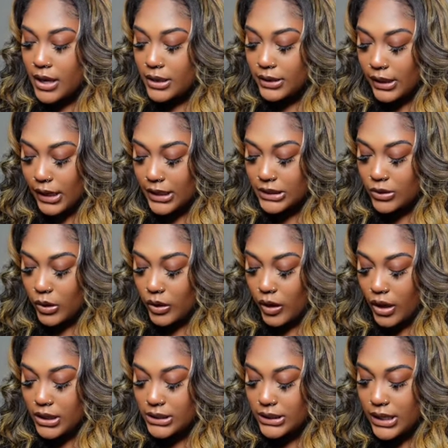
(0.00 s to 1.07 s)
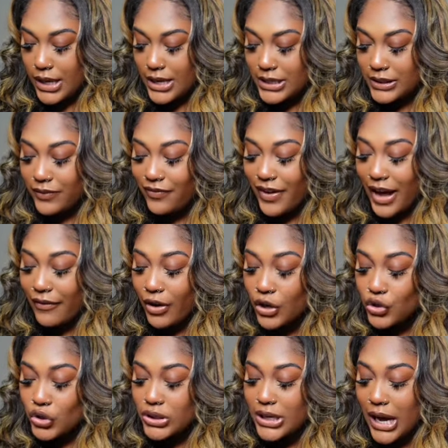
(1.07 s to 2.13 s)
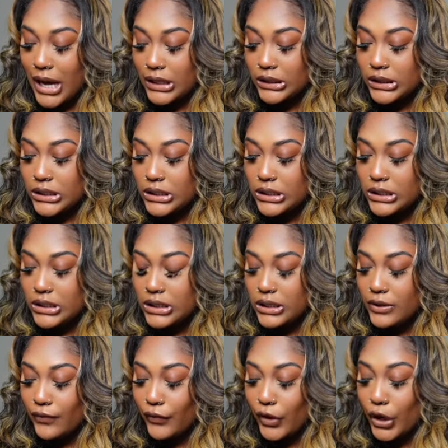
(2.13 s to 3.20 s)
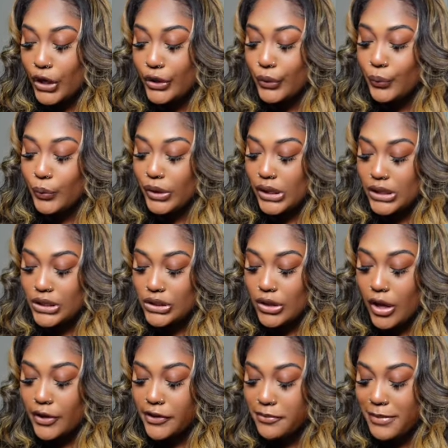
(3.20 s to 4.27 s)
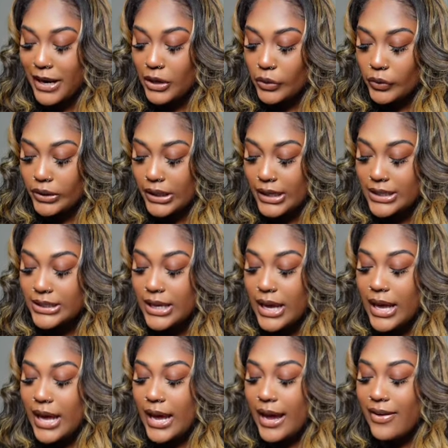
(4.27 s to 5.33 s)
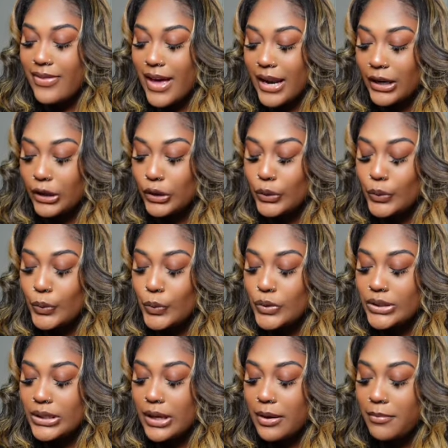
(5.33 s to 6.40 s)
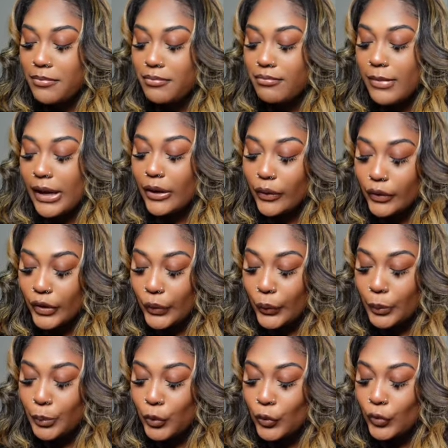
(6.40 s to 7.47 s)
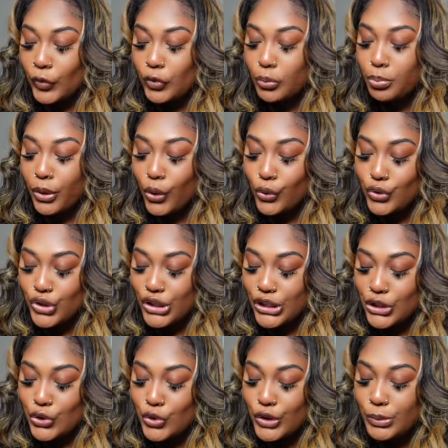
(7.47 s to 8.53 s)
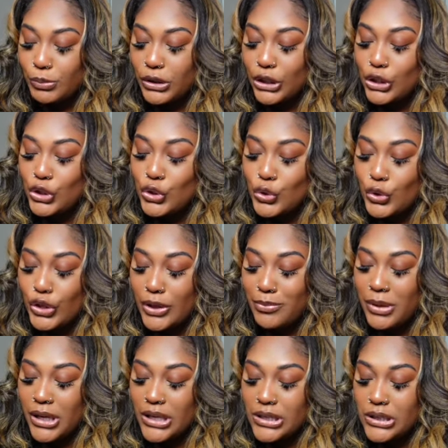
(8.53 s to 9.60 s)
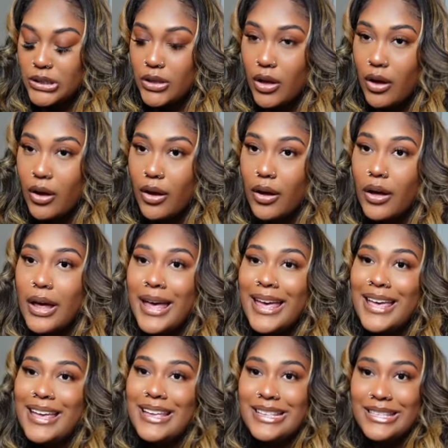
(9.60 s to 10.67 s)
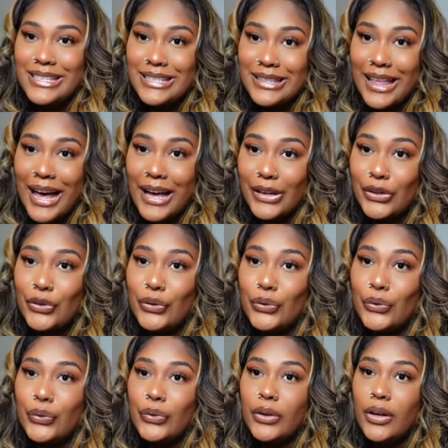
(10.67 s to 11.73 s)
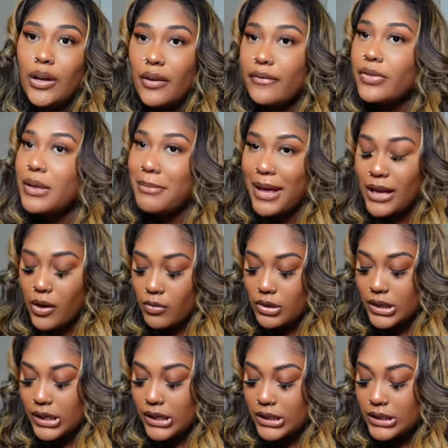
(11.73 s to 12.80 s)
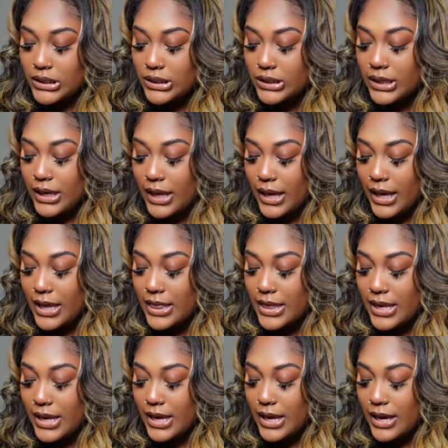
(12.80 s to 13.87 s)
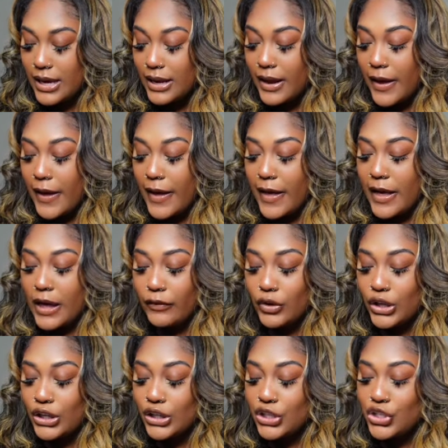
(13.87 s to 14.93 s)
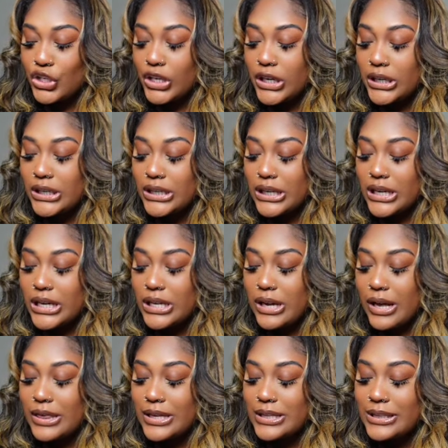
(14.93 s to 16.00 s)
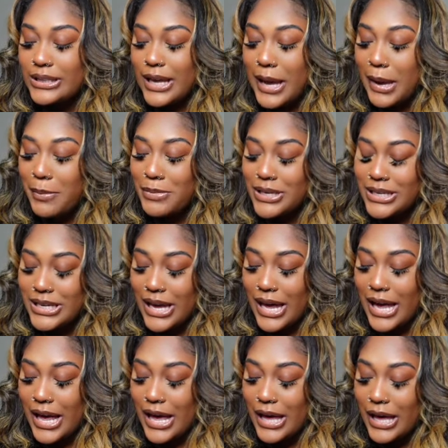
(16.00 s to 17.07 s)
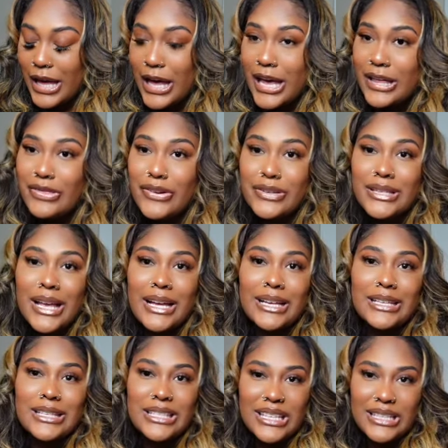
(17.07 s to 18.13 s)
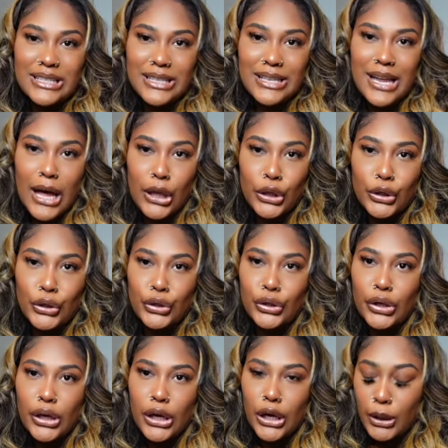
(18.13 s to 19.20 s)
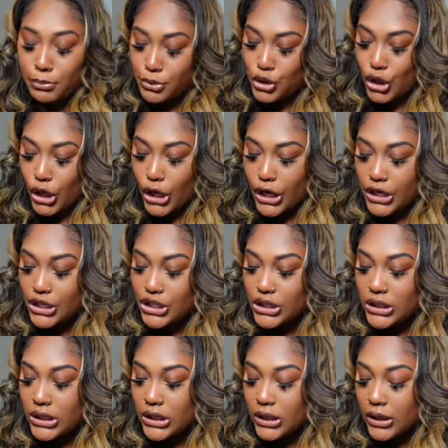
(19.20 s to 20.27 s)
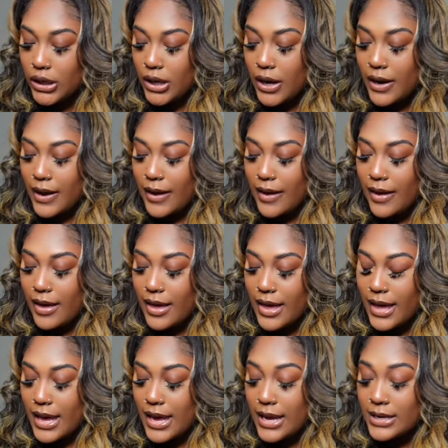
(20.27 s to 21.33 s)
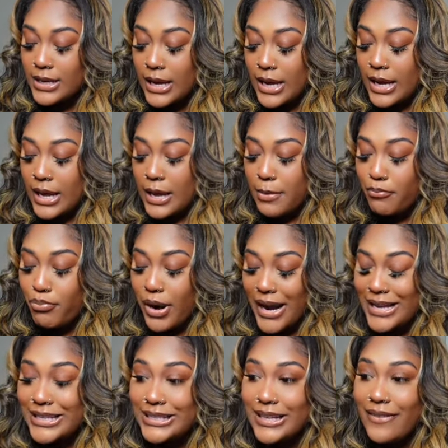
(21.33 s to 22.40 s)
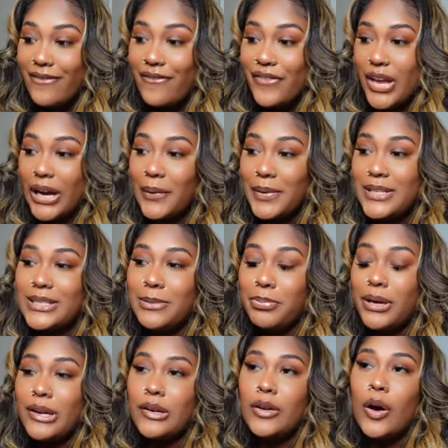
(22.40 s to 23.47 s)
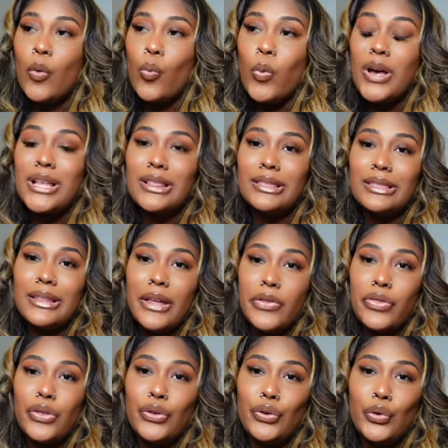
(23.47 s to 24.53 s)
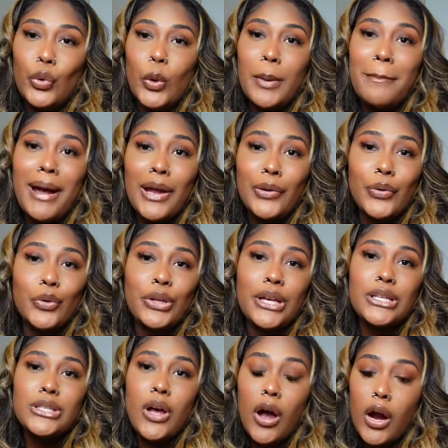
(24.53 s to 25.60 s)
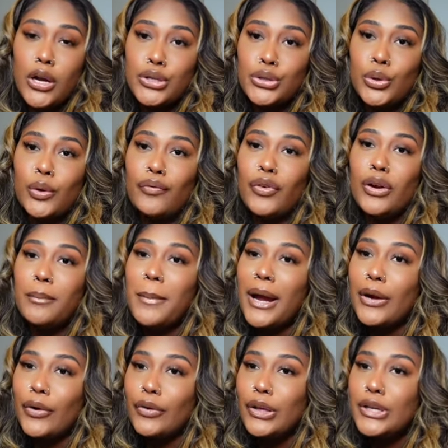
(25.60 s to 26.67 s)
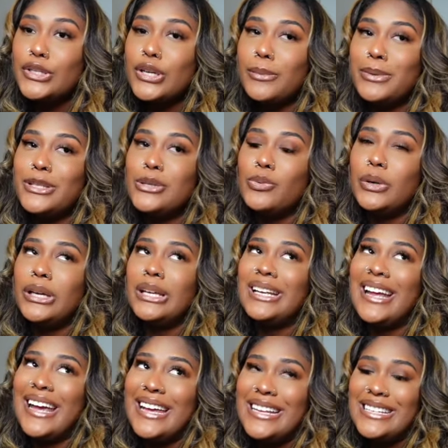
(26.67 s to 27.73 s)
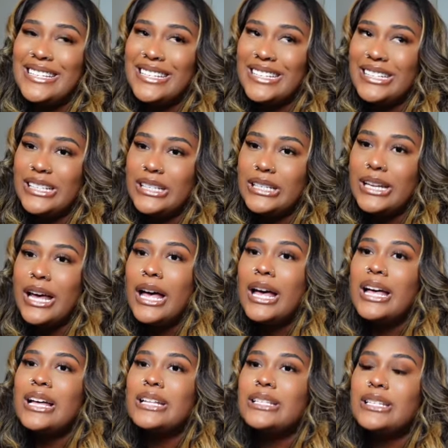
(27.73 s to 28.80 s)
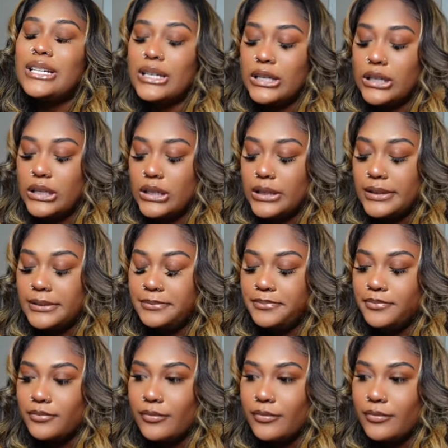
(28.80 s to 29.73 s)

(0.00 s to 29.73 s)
yeah, so it cost says $500 for her to reinstall your microlinks, and that includes microlink removal, poaching treatment, trim install, and style of the microlinks. And then if you need to get your hair done on the same day, there's like a $60 upcharge. And pricing varies depending on what length your microlinks are. So if your microlinks are between 18 to,